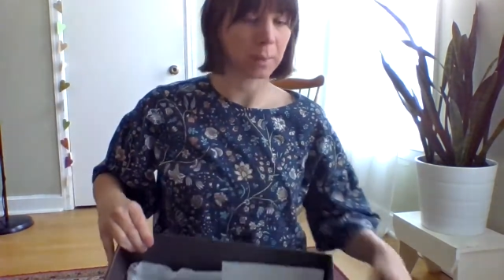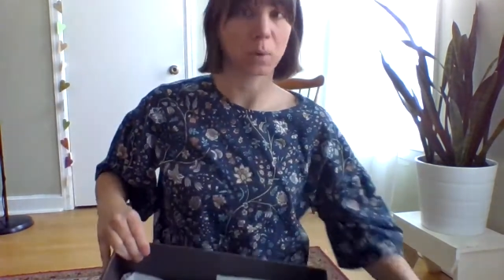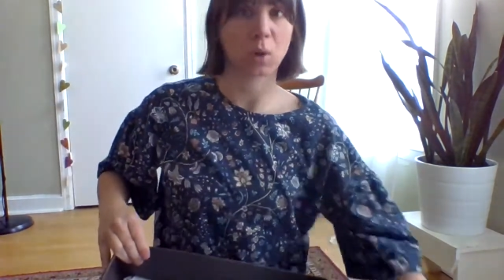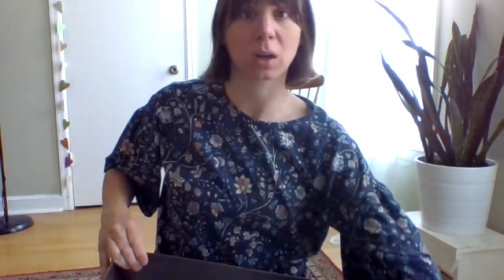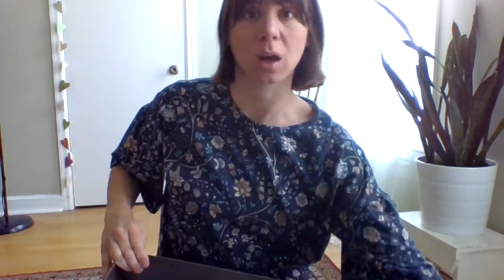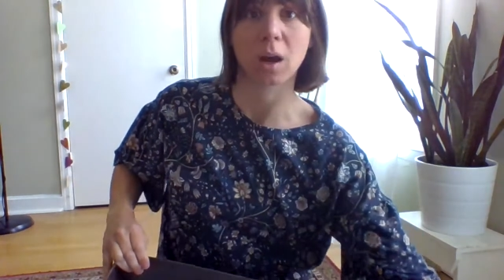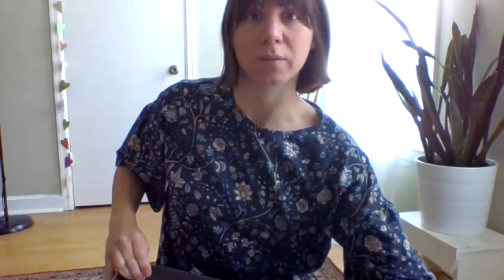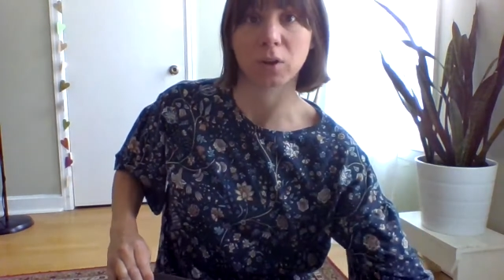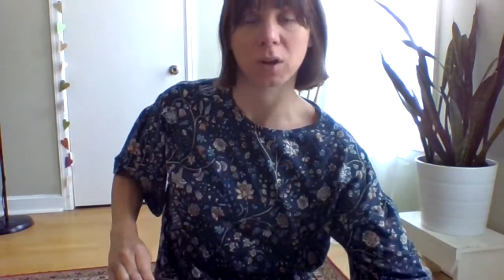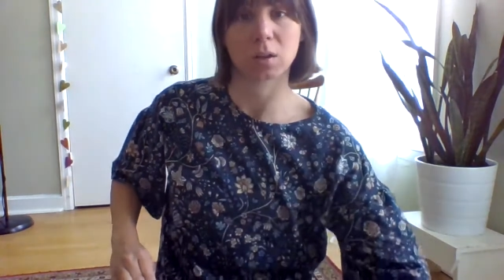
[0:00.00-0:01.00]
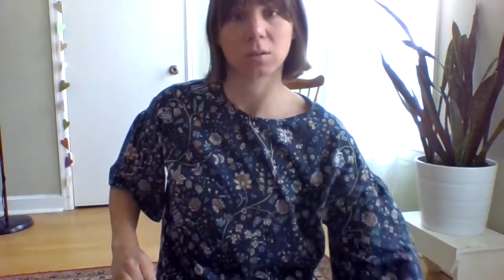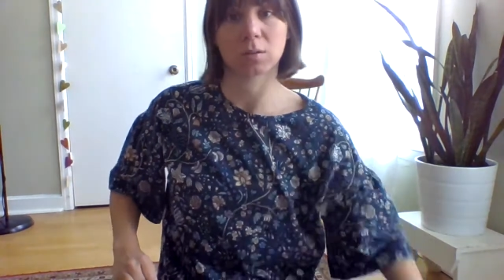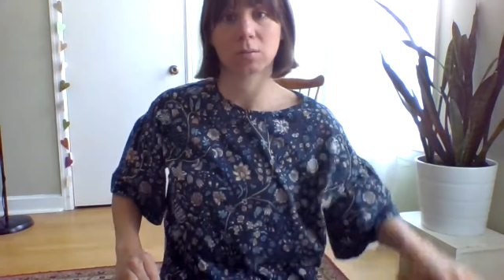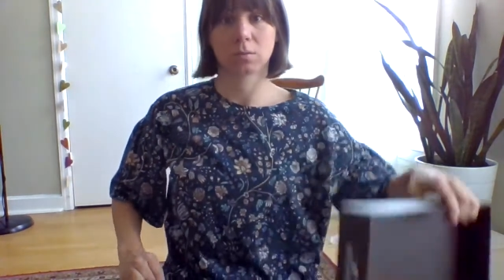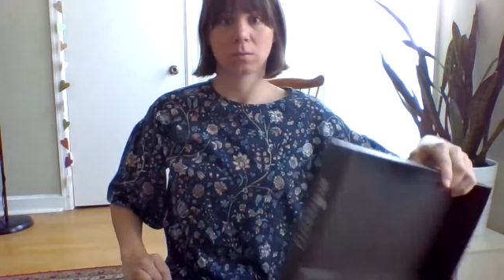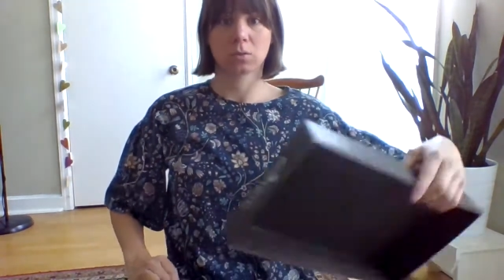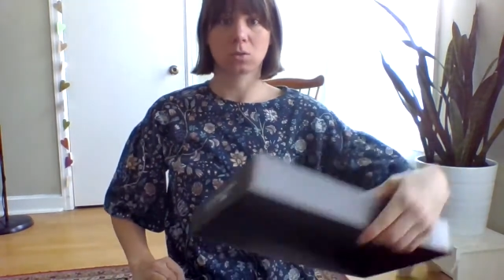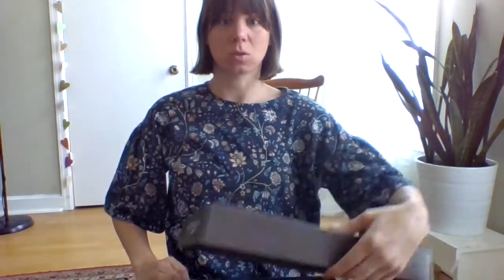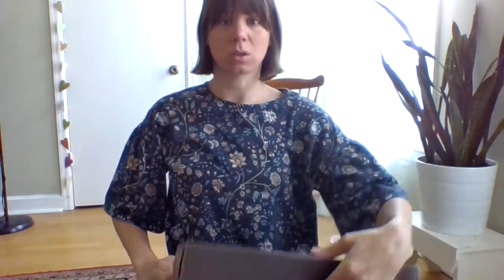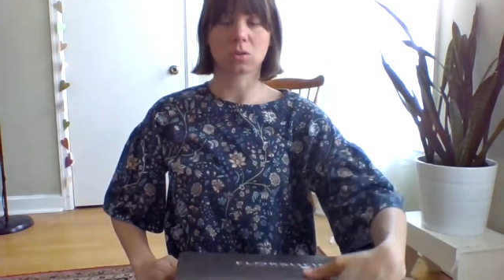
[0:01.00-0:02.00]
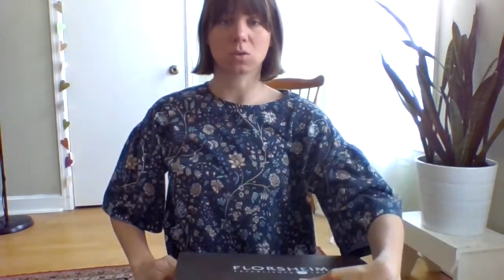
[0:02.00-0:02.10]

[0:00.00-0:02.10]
I'm going to cover it so that it's